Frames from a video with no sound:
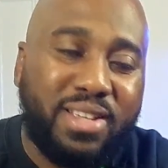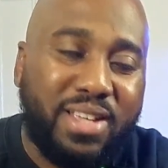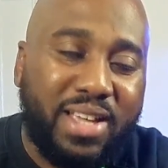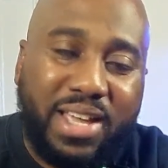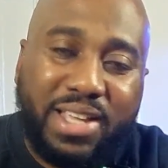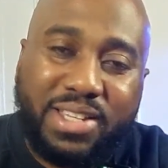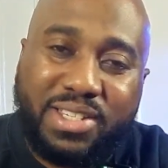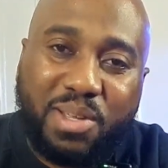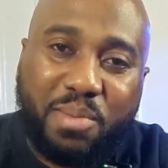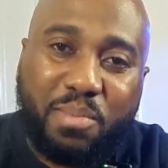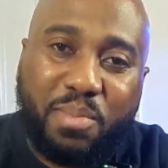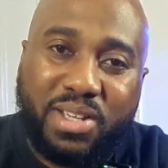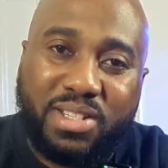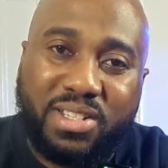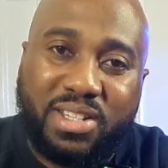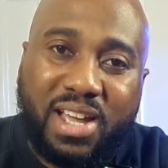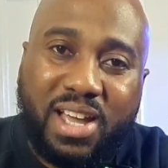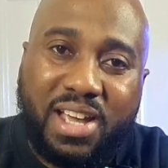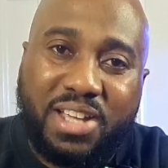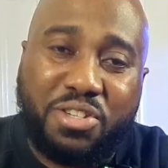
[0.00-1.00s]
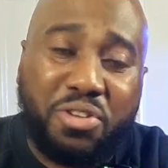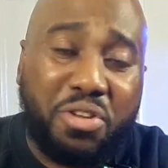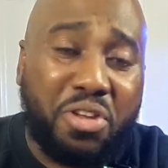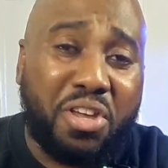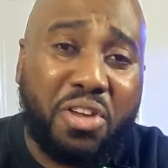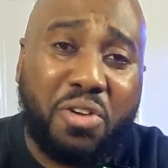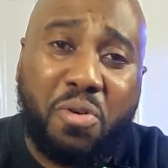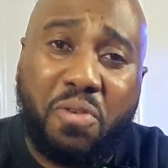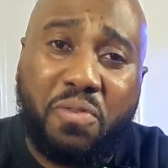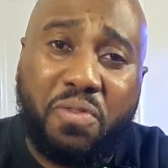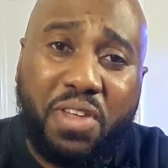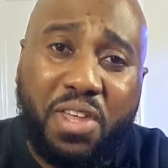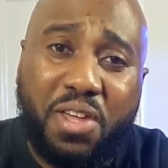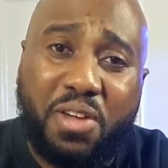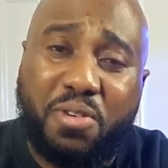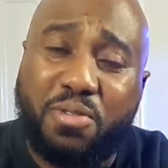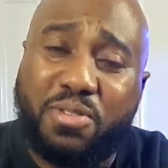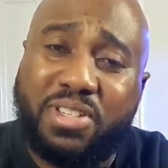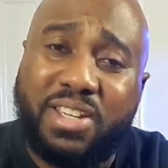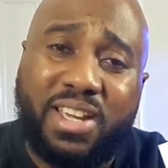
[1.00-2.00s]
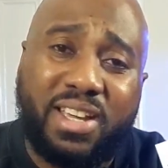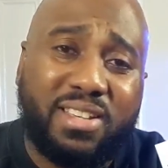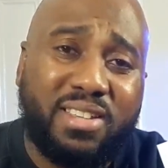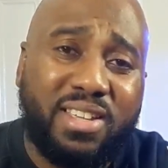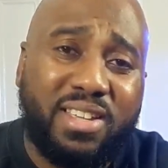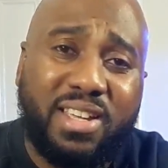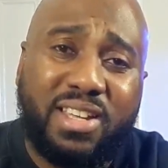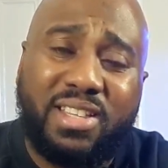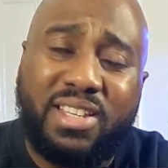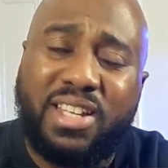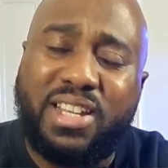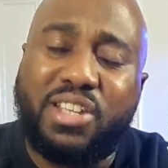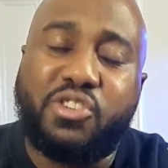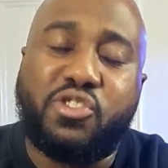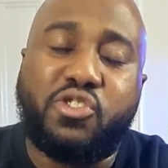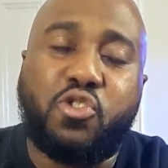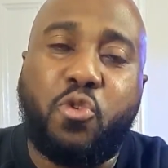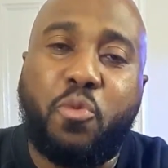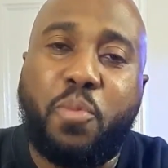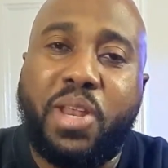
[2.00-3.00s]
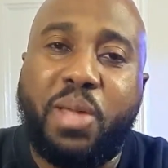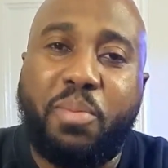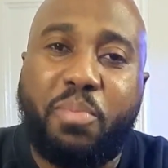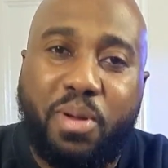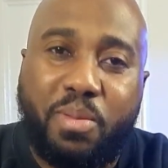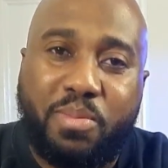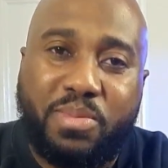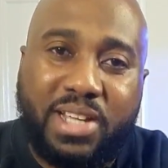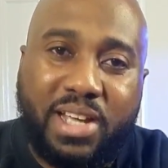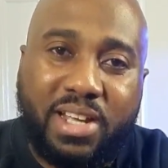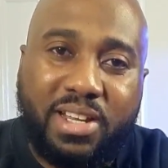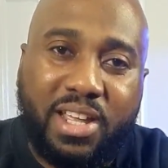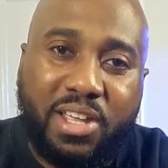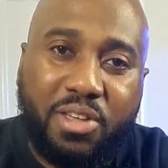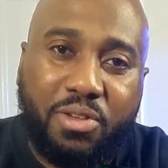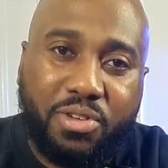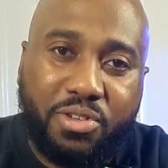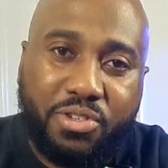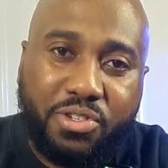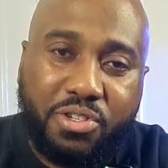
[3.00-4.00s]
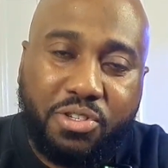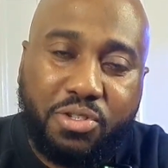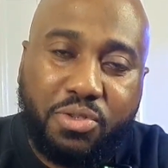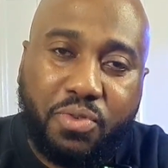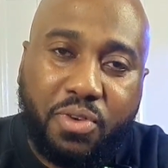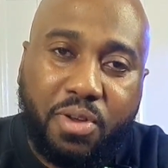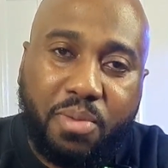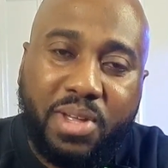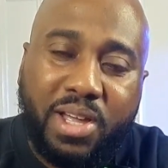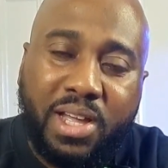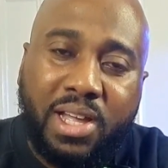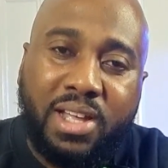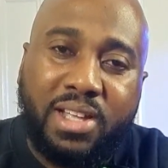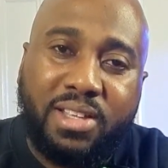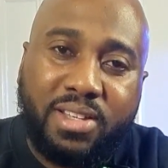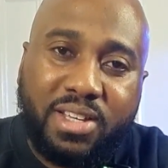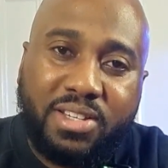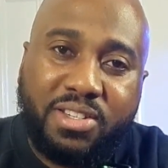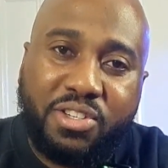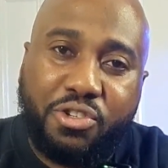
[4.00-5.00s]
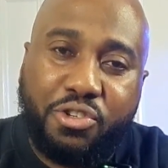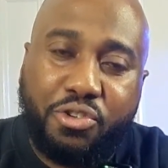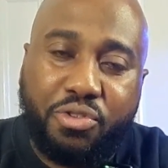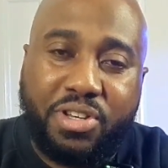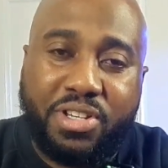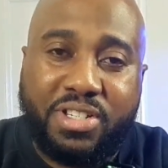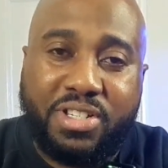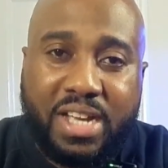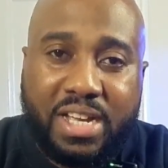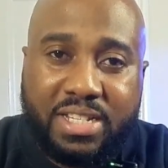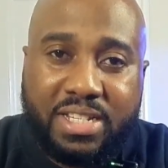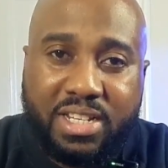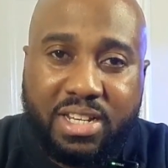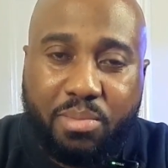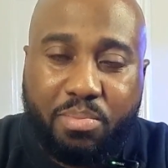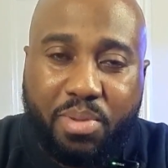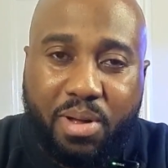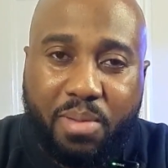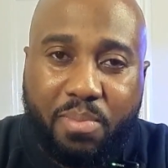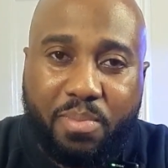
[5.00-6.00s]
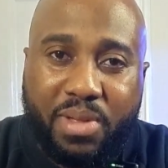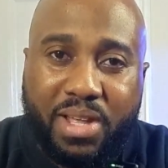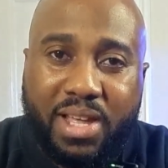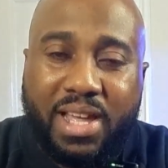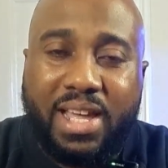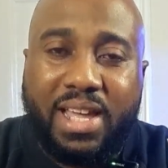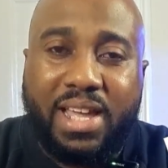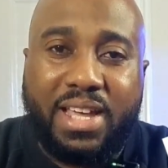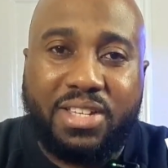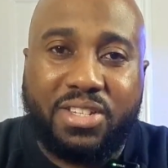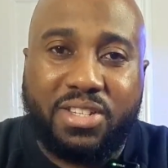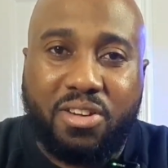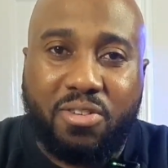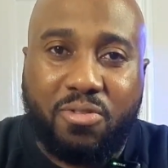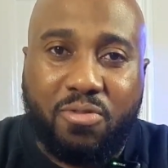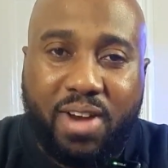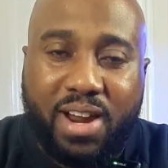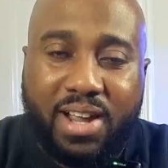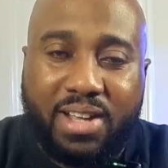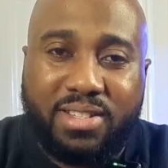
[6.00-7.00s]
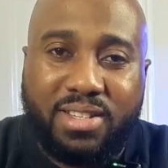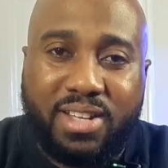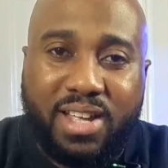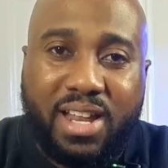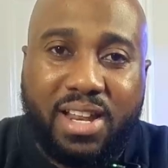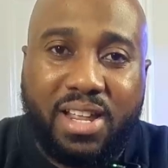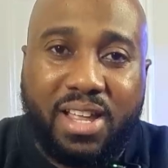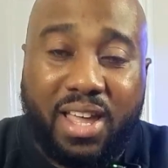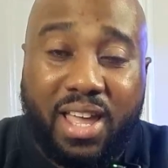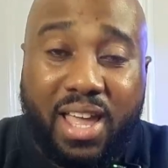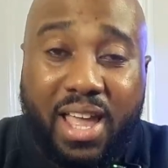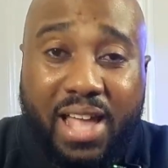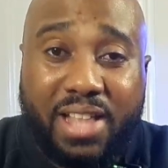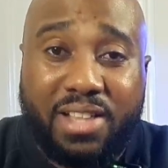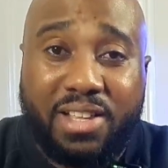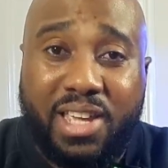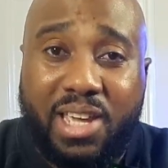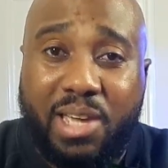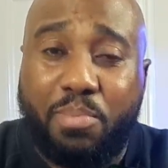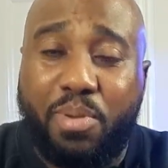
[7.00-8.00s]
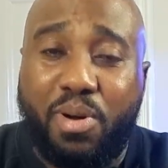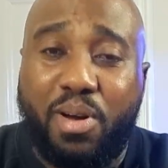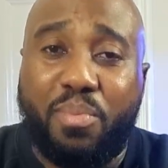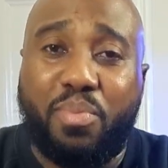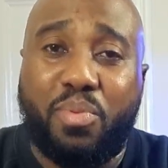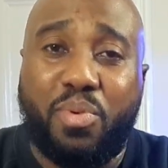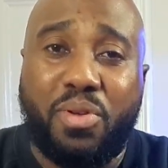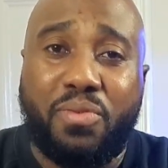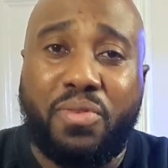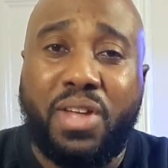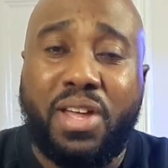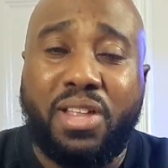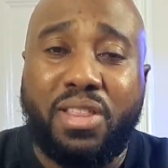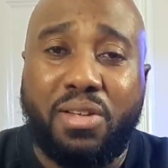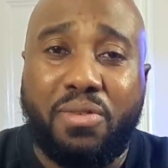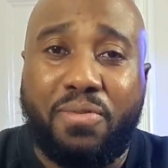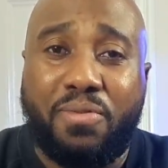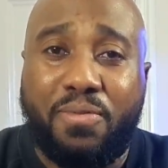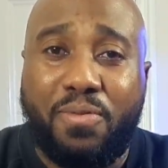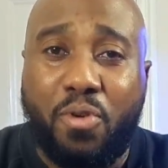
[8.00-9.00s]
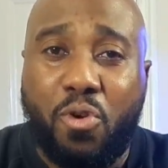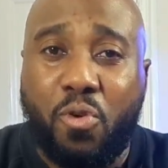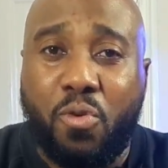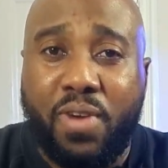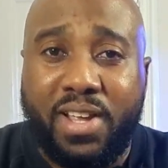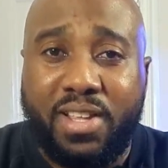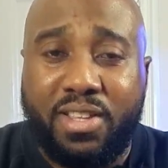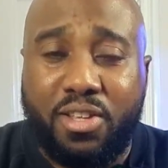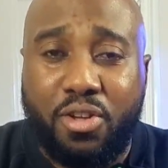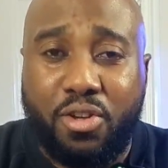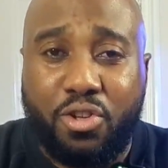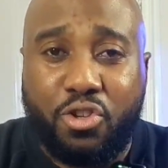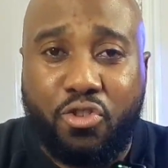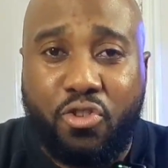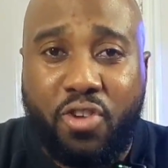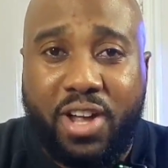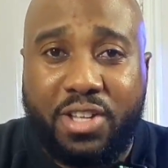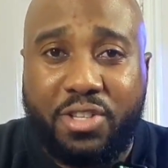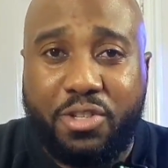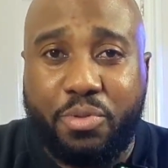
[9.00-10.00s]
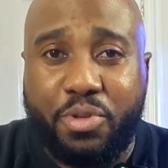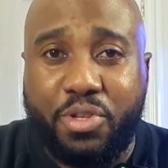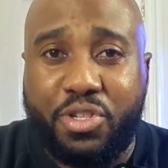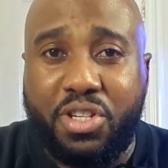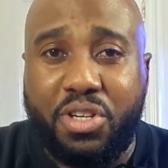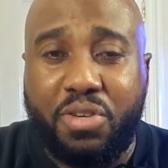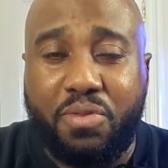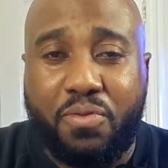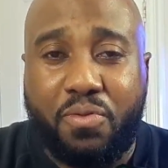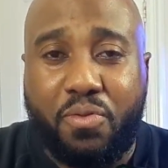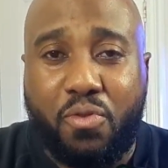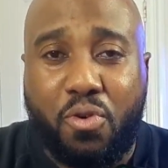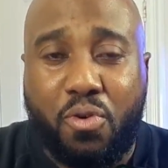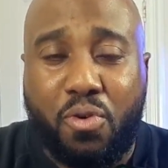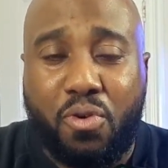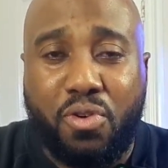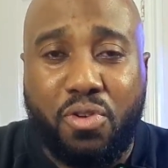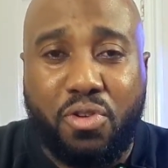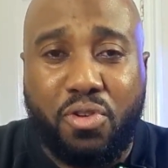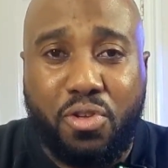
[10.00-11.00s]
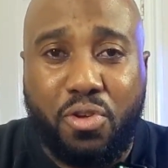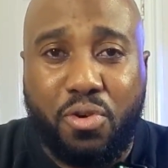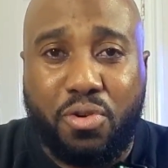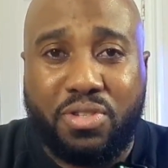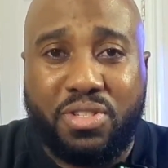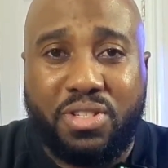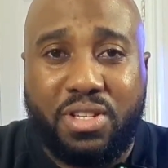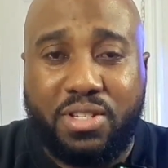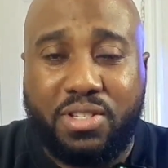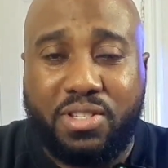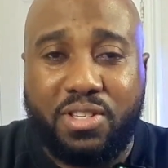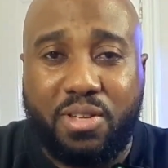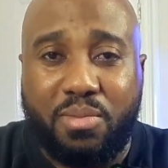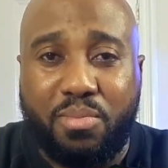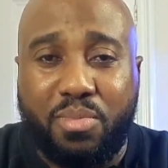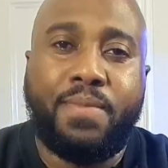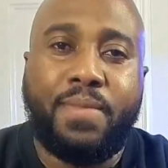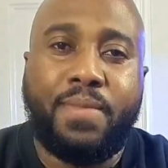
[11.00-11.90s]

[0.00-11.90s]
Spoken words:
It's a must, guys. So you can go with Ecotech, D&D. There's so many pumps out there you could choose from. Just ensure the size of the pump is correct and it can keep up with the flow rate you're trying to achieve for your system.